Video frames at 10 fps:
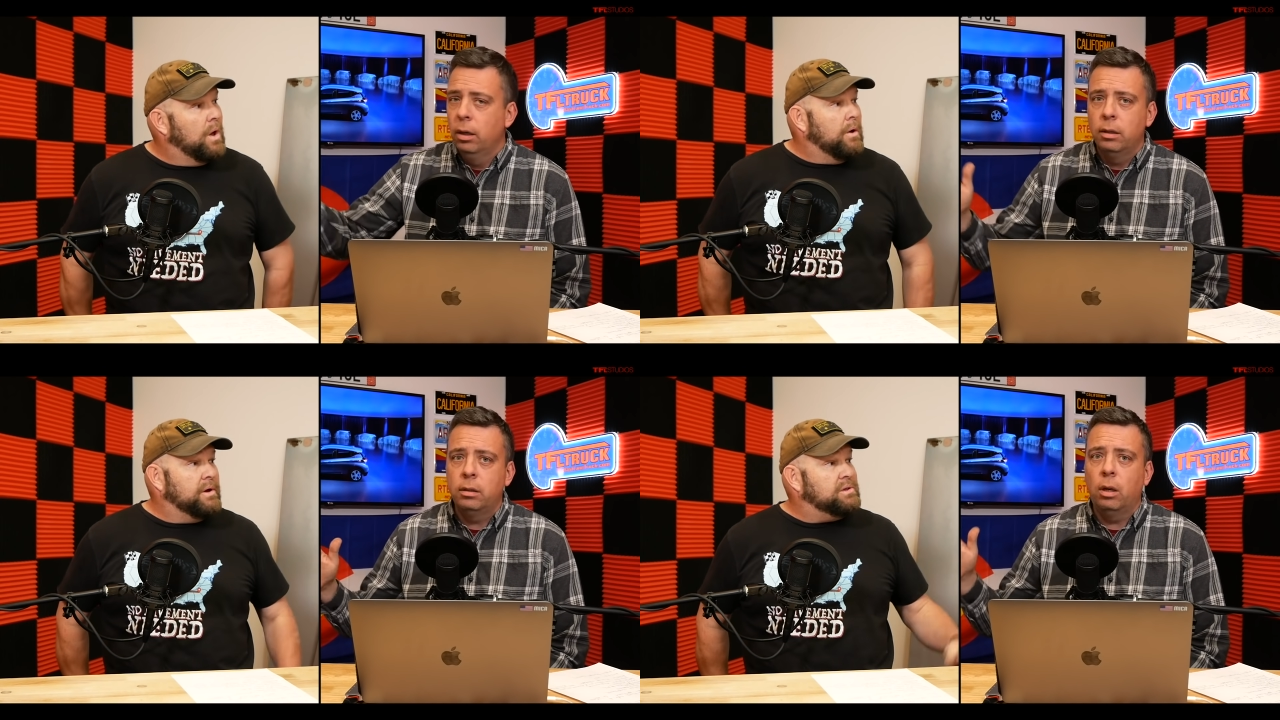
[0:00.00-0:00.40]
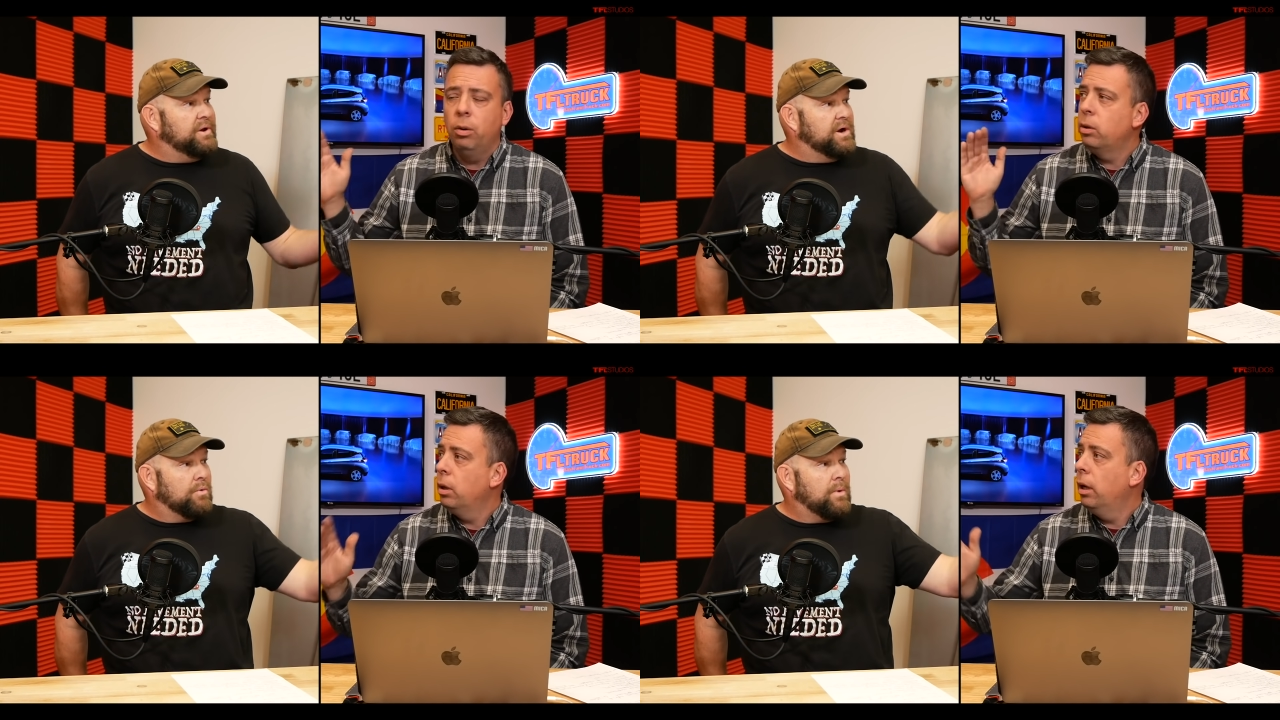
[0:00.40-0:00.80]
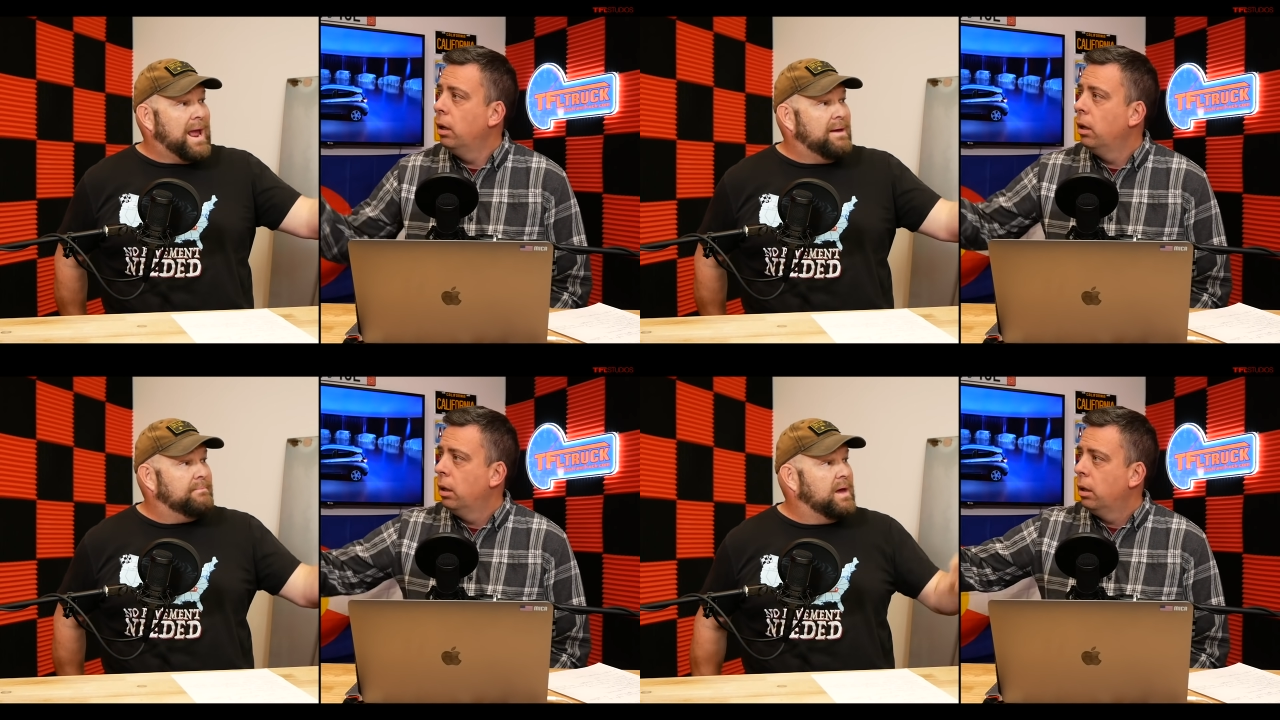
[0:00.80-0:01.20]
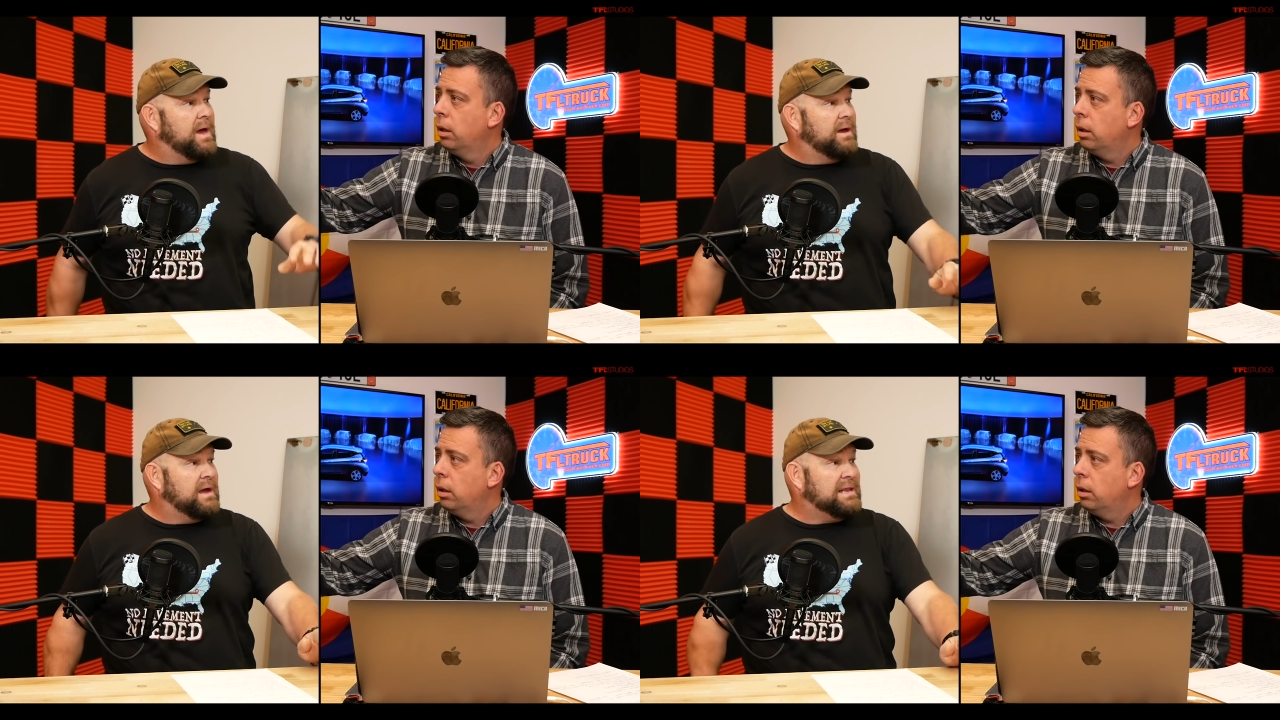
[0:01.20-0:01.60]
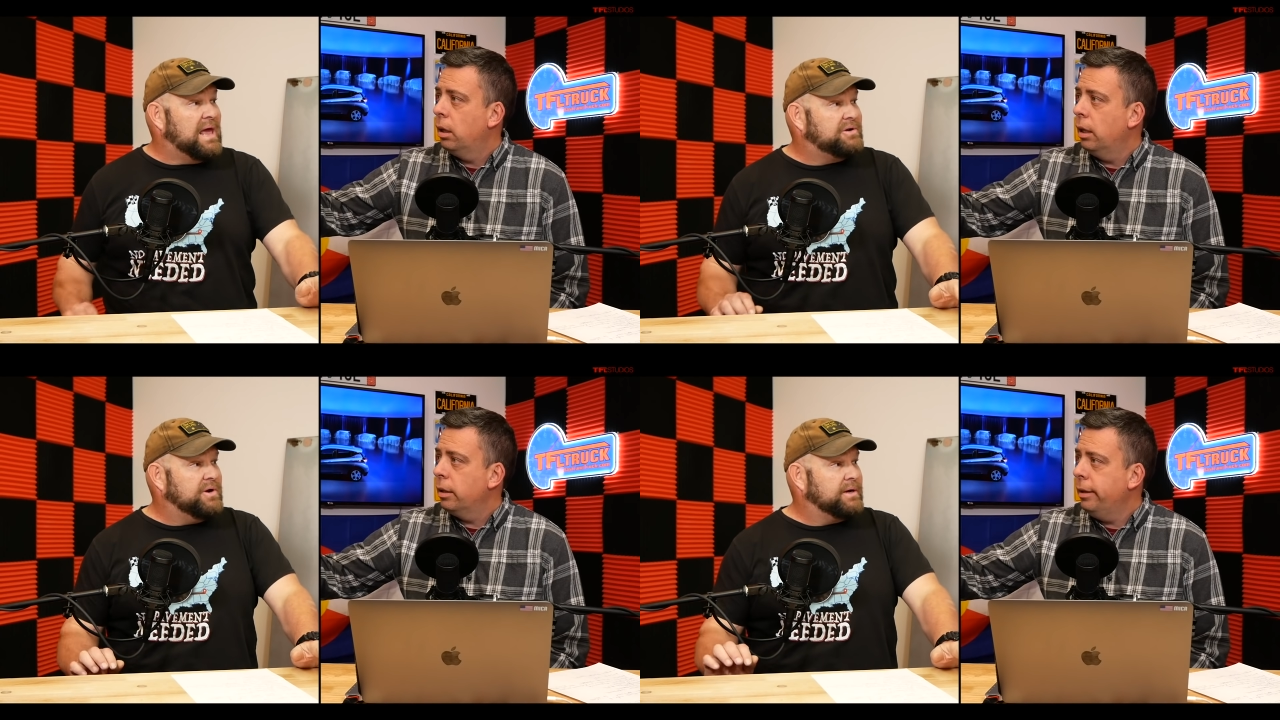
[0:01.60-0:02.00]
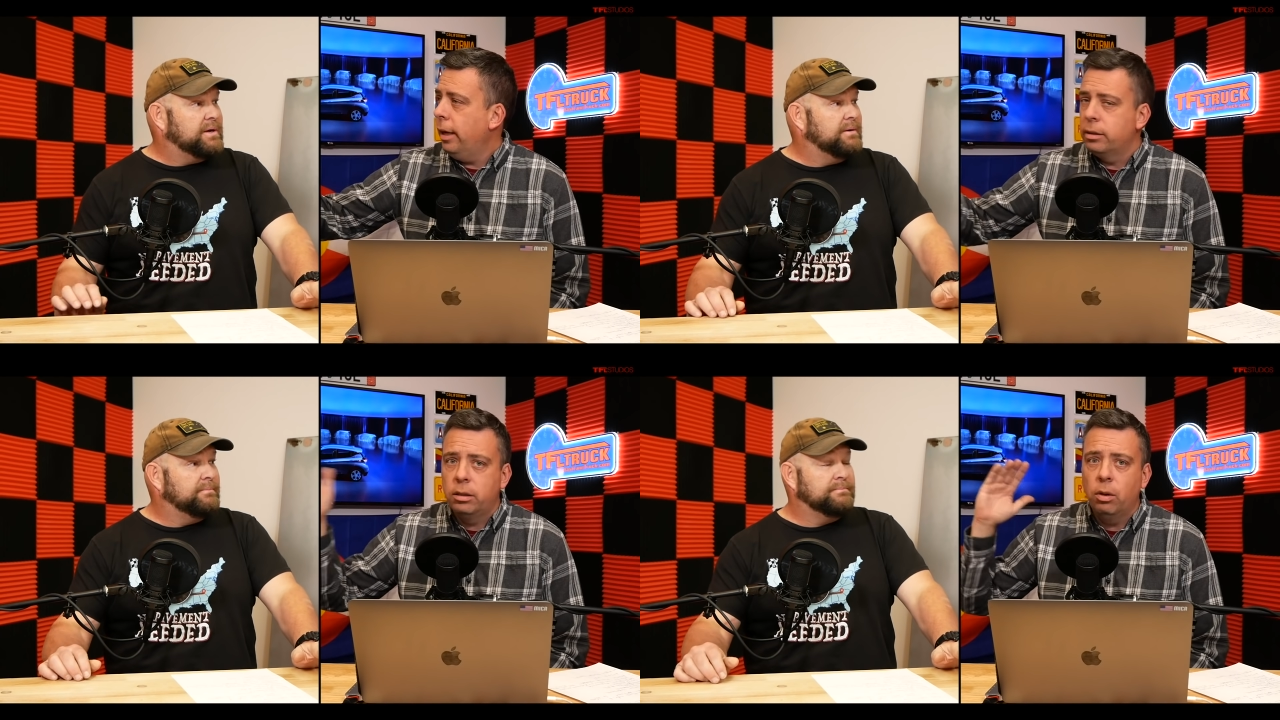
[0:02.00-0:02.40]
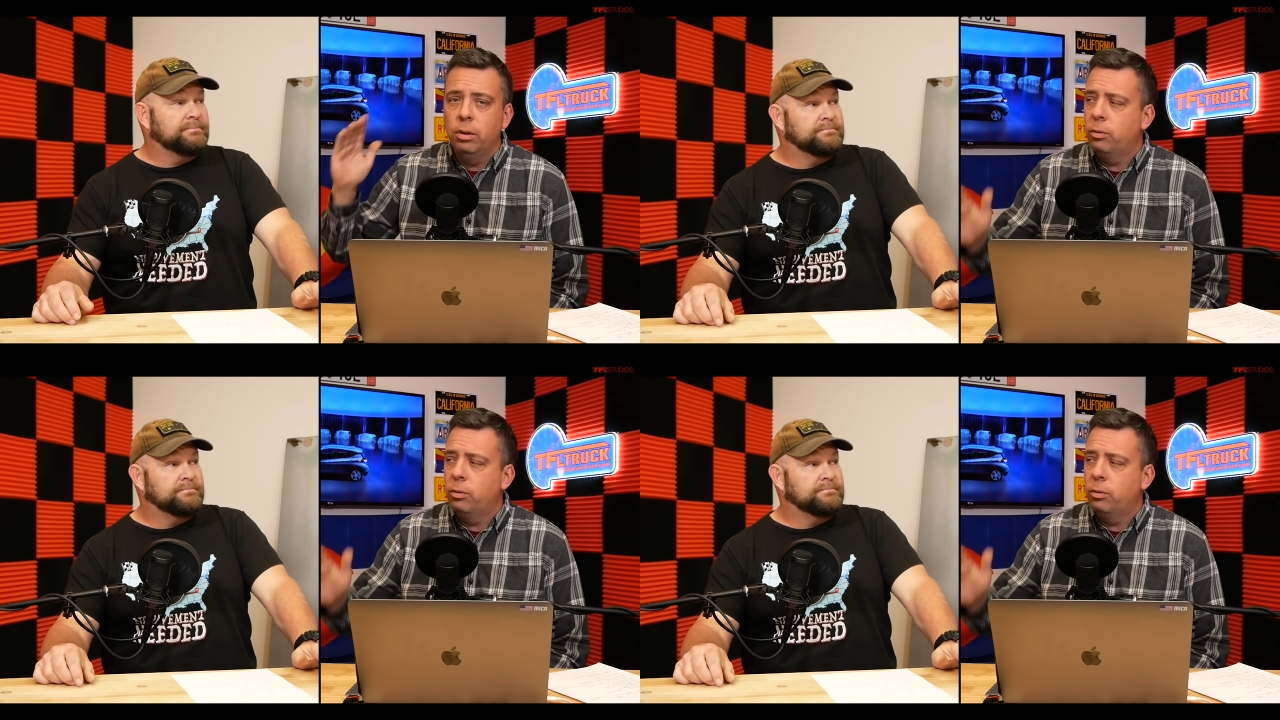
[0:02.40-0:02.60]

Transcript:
Speaker 1: Oh, so in, a Ram uh, electric. Uh, yes. Yeah, so in